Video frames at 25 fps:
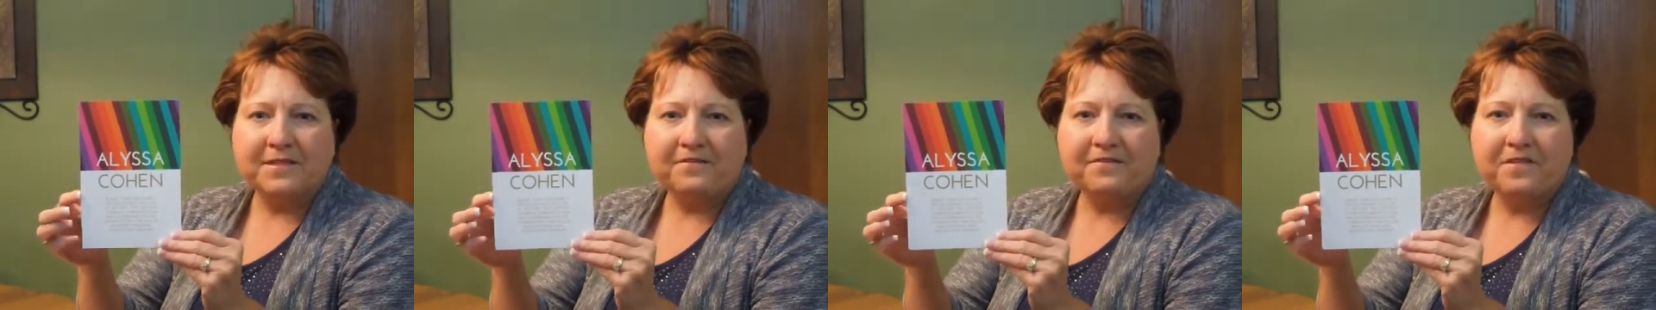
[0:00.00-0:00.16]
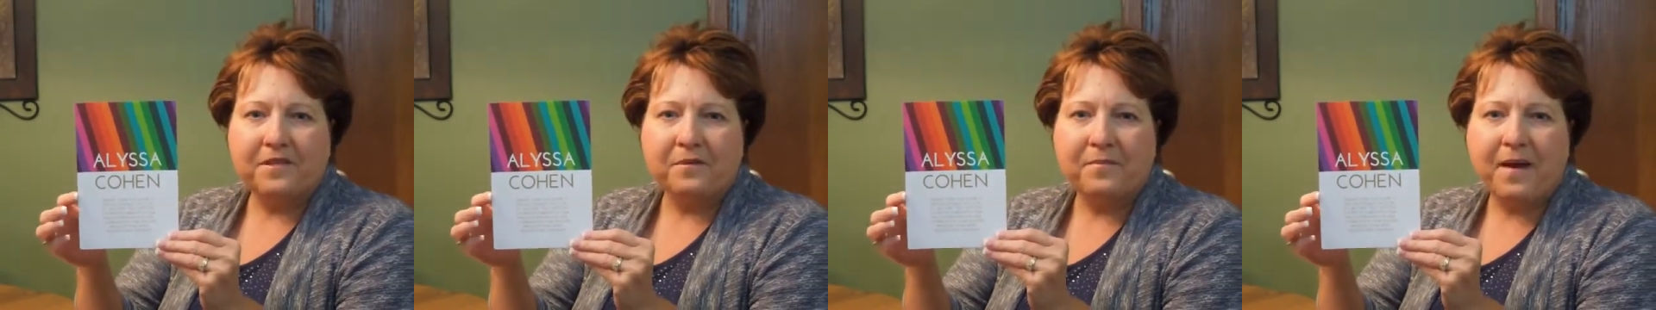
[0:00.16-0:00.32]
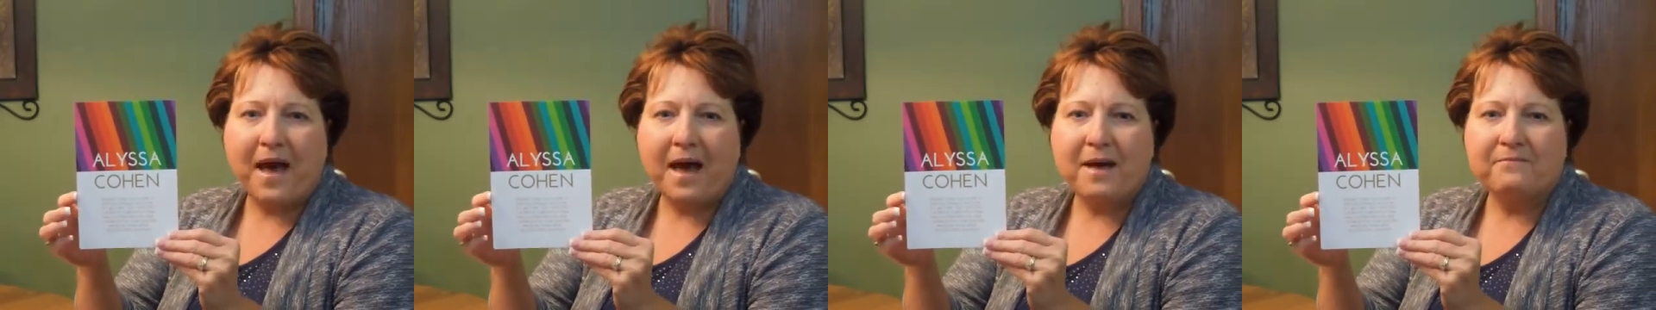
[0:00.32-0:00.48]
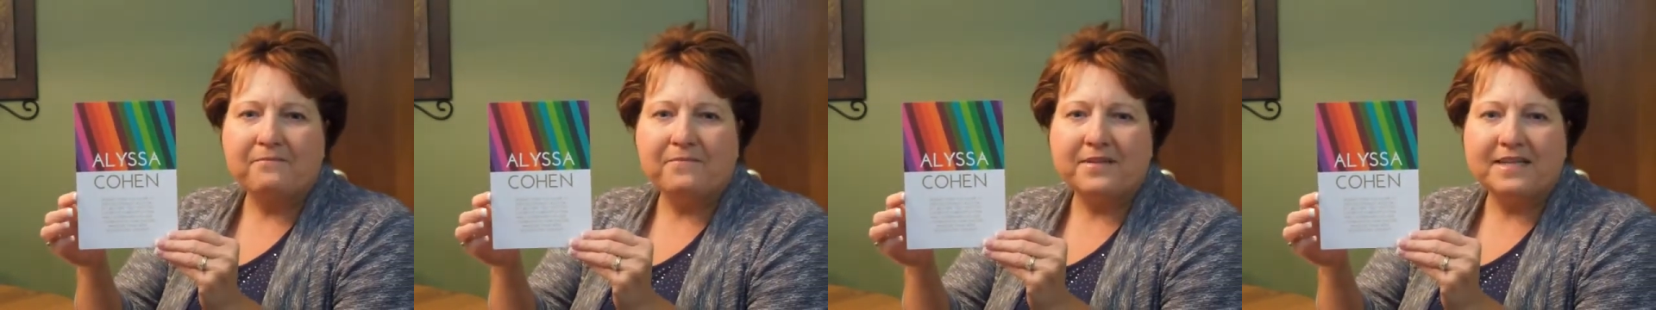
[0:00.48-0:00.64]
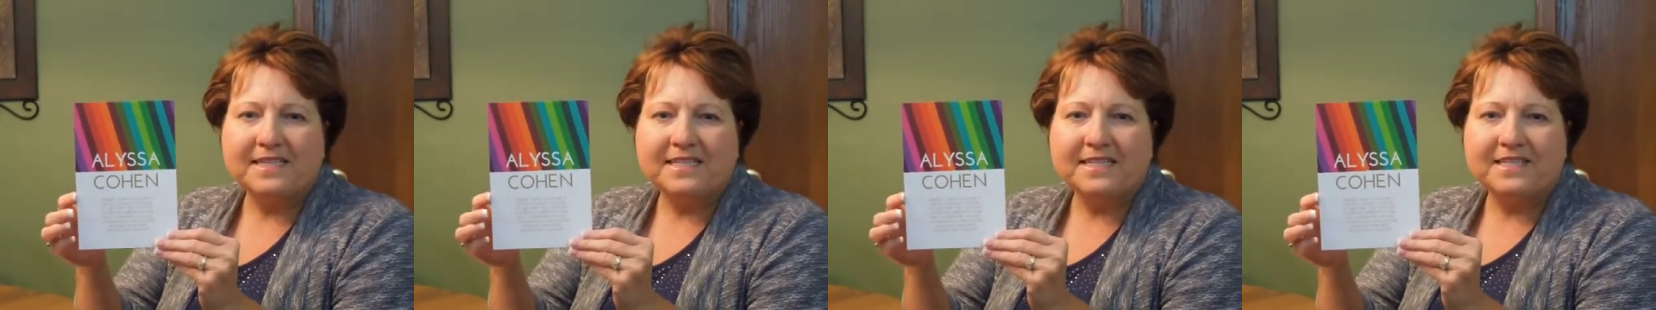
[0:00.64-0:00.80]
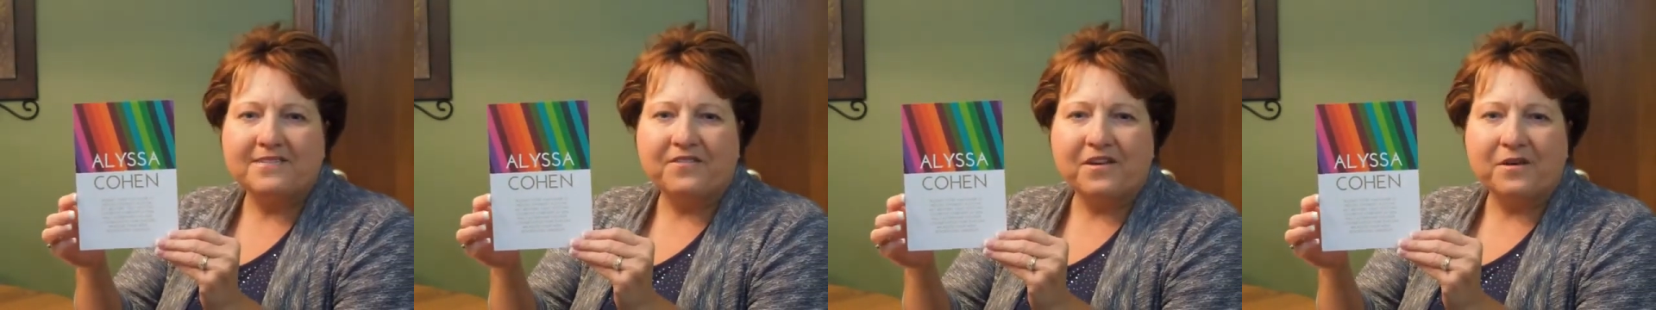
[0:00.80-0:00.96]
of the Bat
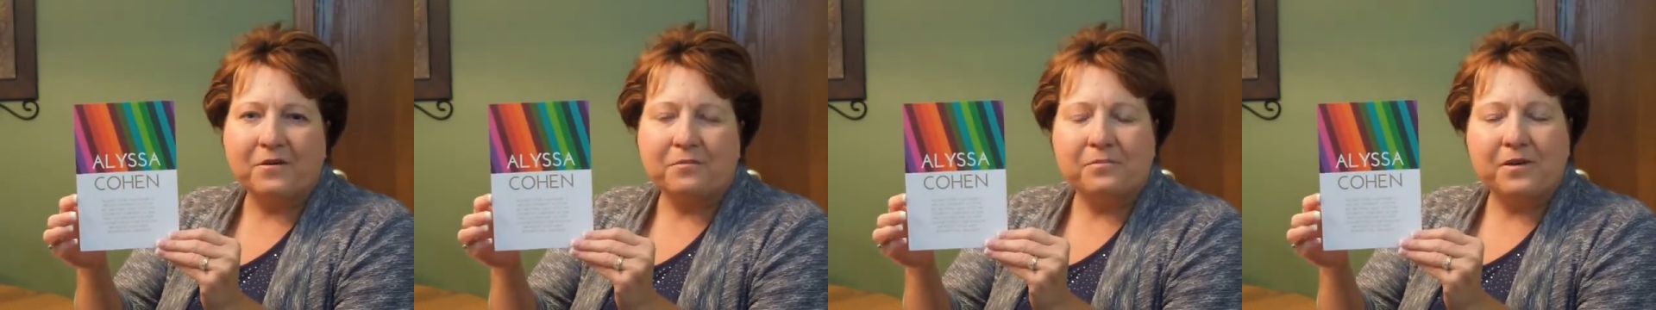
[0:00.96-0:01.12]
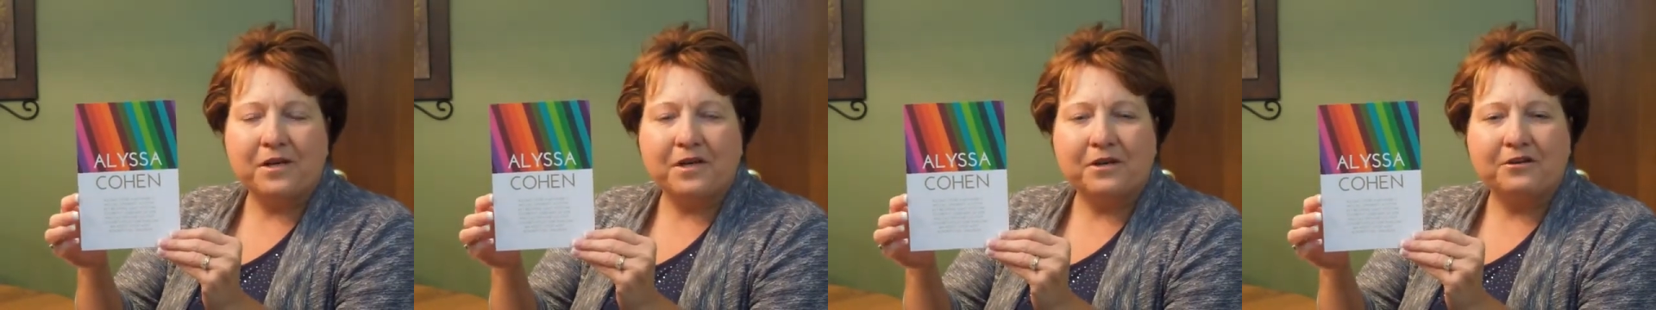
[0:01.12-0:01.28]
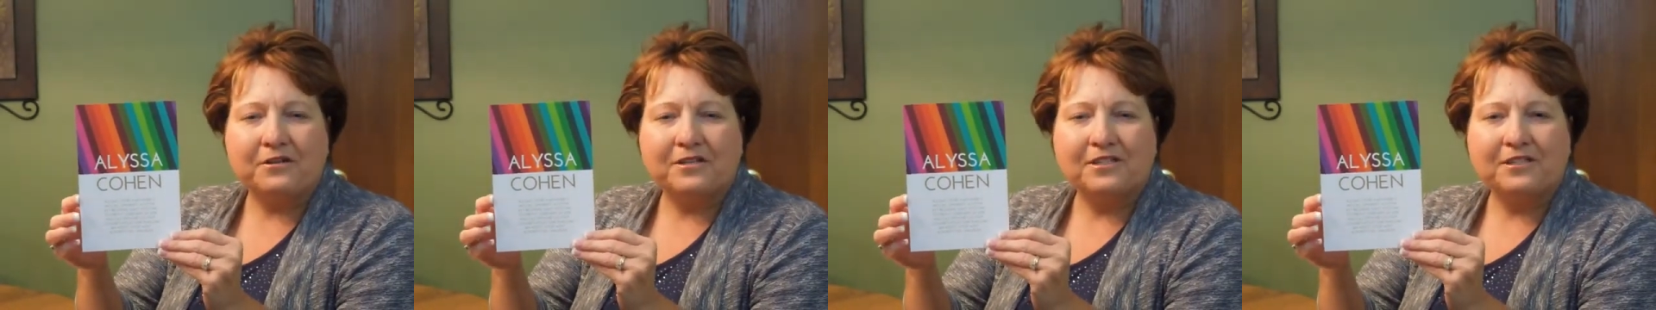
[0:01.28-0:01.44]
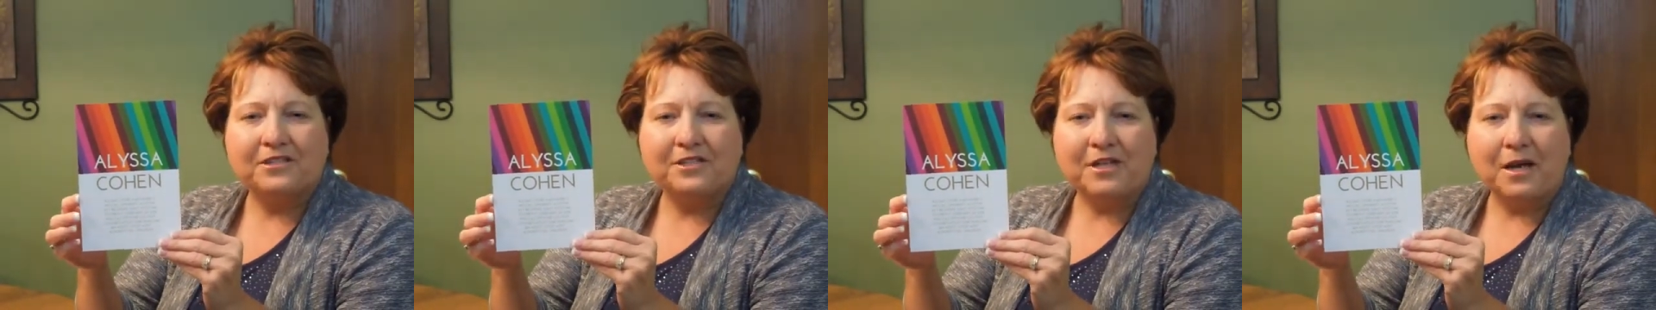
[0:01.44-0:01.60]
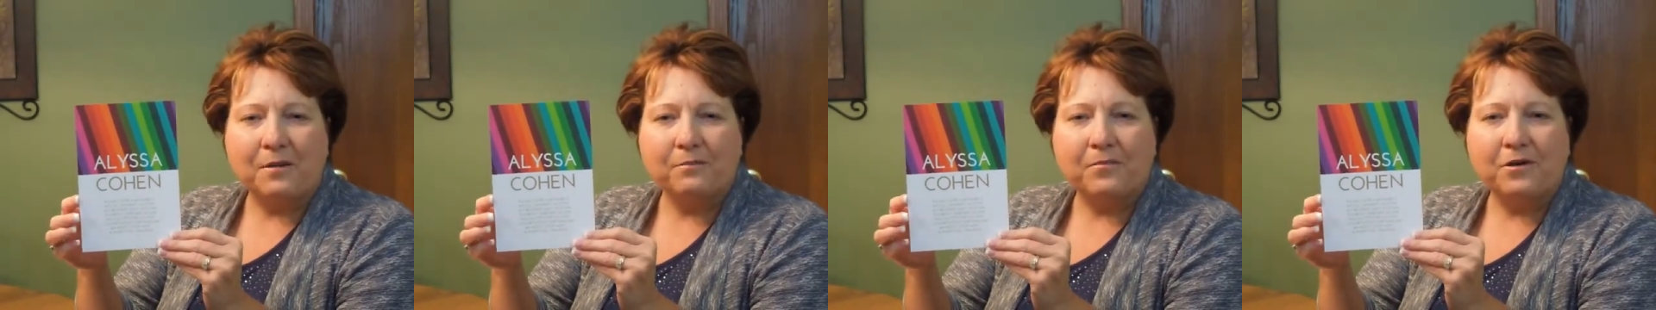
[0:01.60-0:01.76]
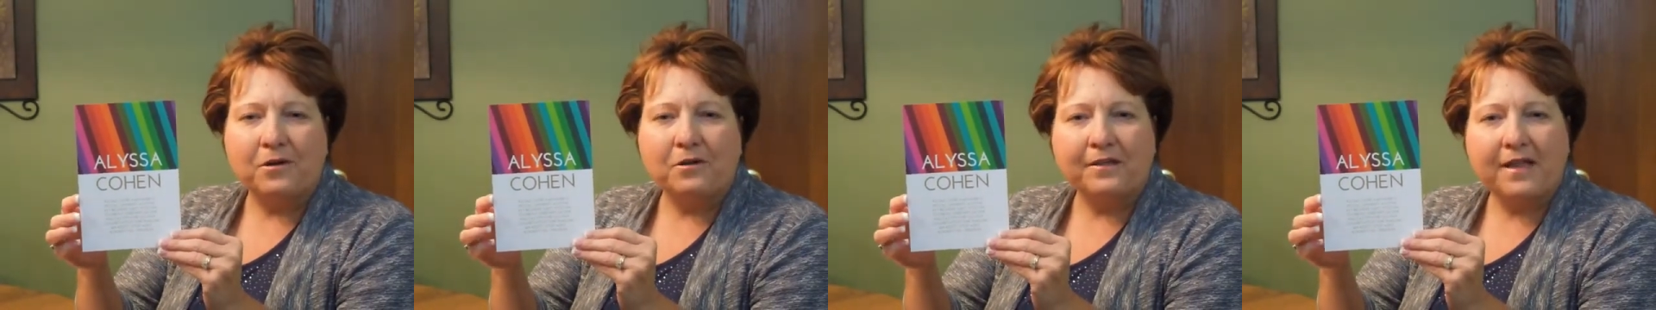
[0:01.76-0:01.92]
Mitzvah appear in
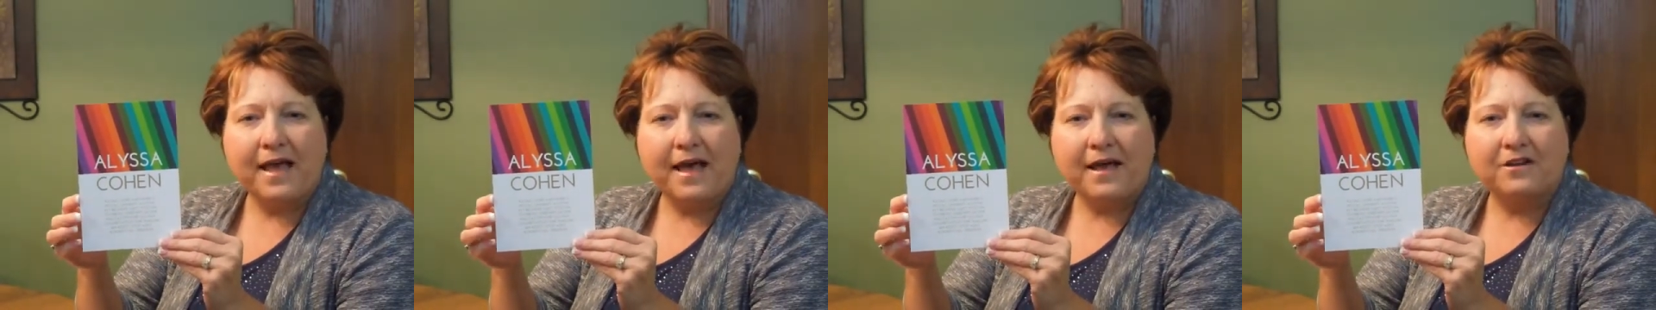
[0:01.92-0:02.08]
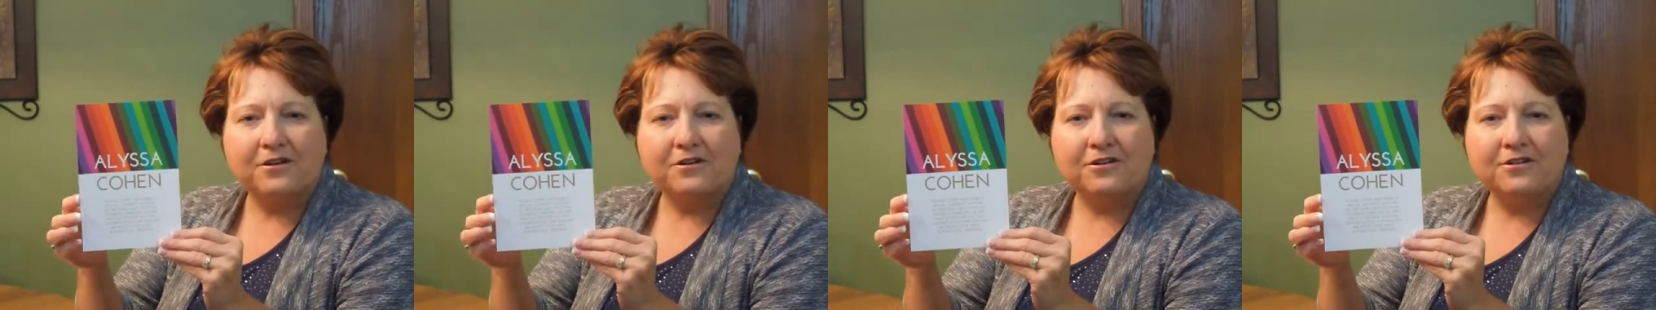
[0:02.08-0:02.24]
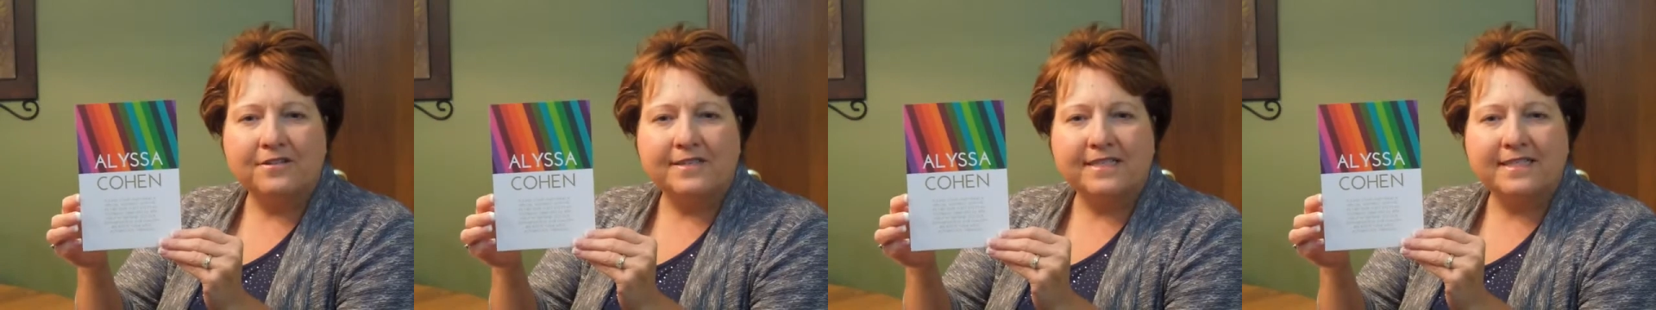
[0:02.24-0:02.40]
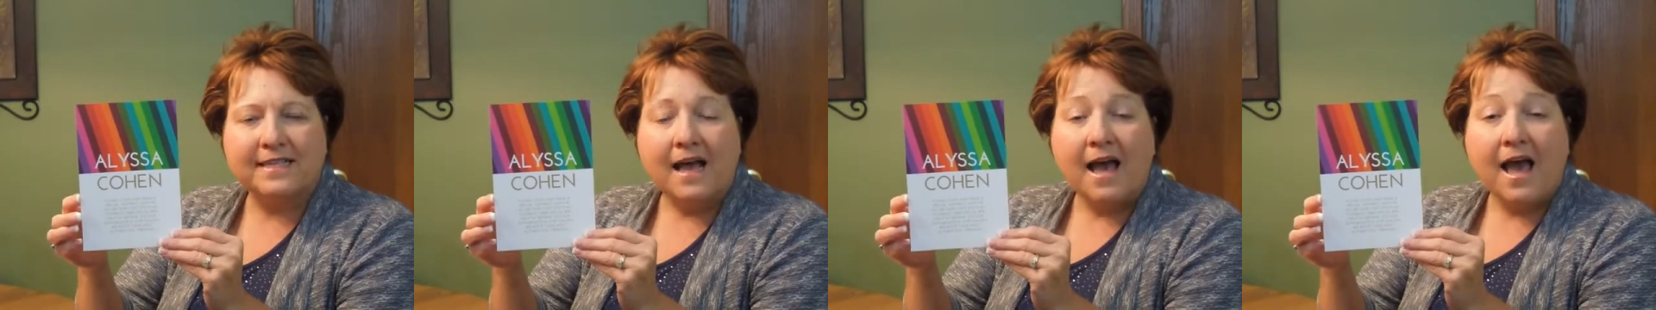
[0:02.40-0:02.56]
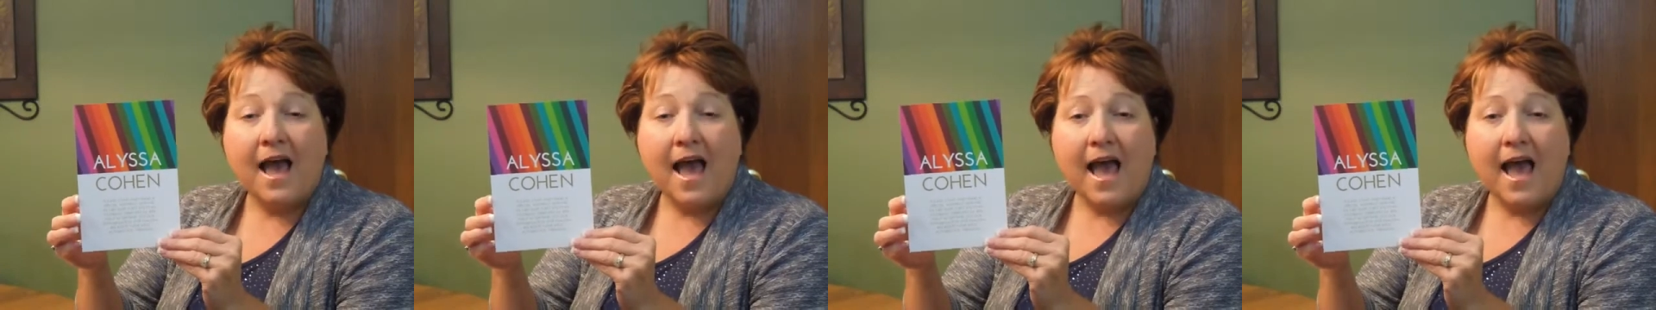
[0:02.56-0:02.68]
jumbo letters